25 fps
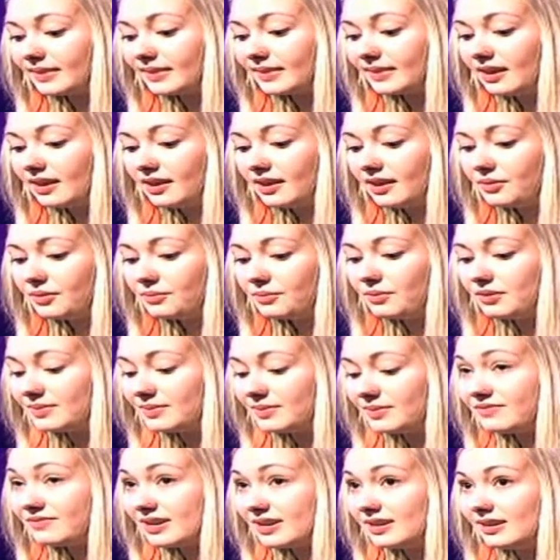What we
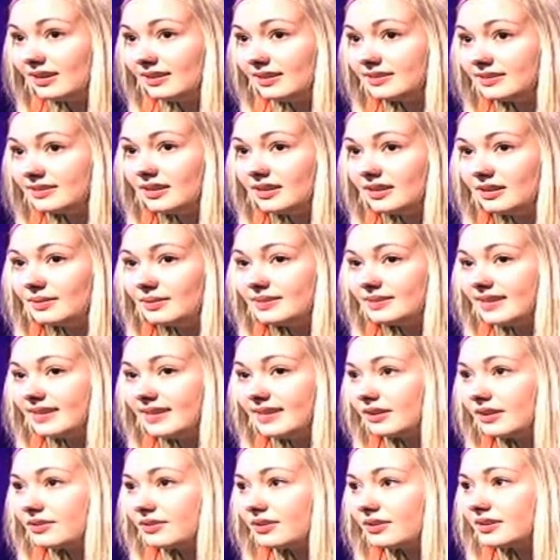really need to do is get
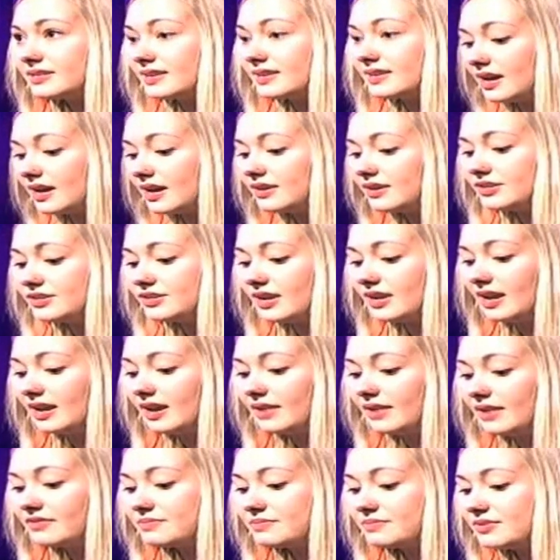across the country and
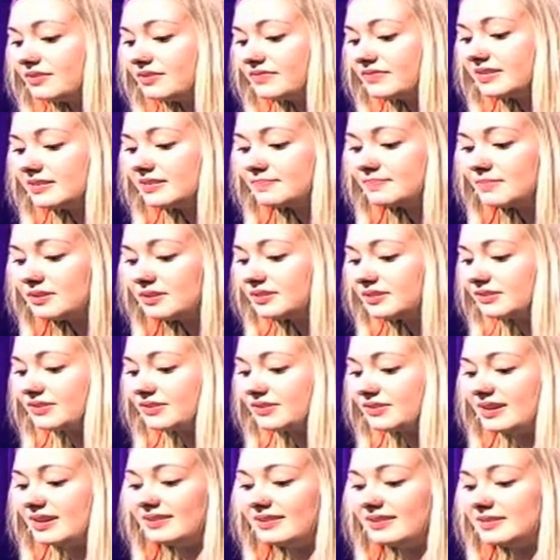remove the smokescreen
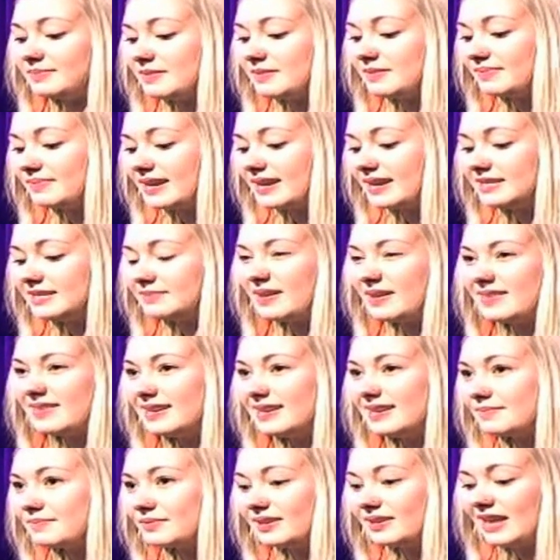that's been placed by the liberal
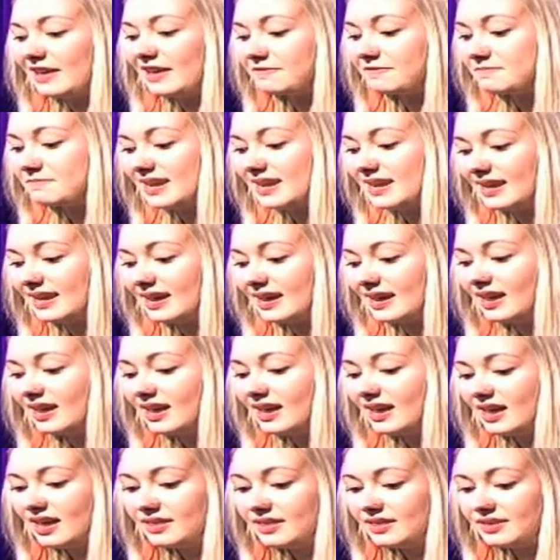left media
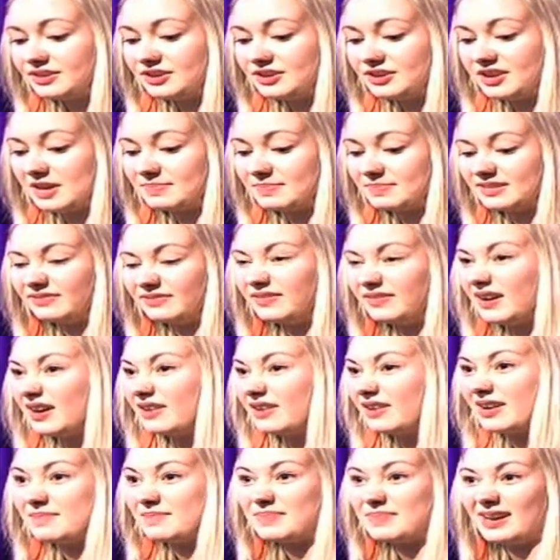that UKIP is a far right
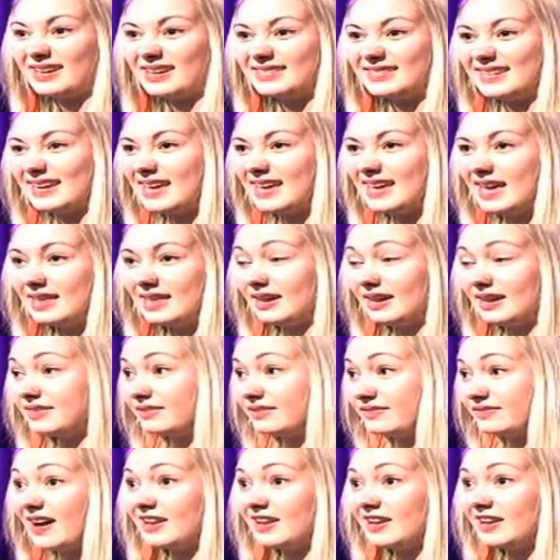party like the far
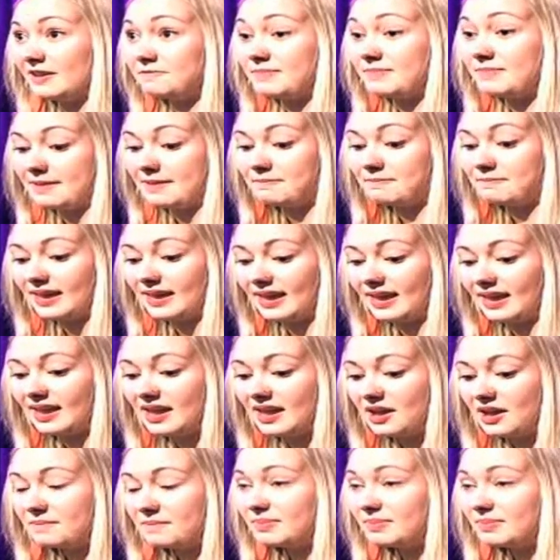left BNP,
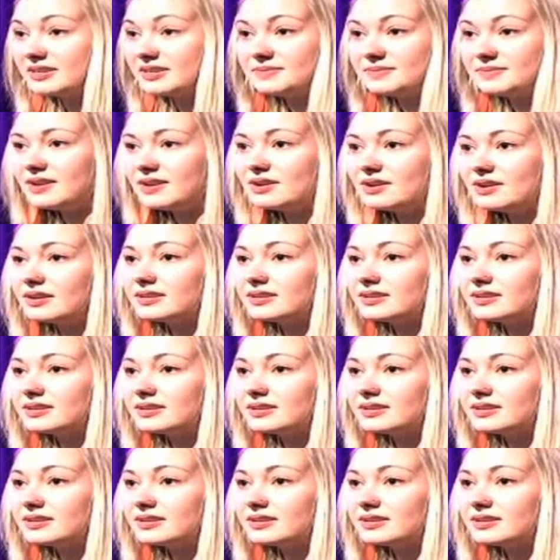because we're not.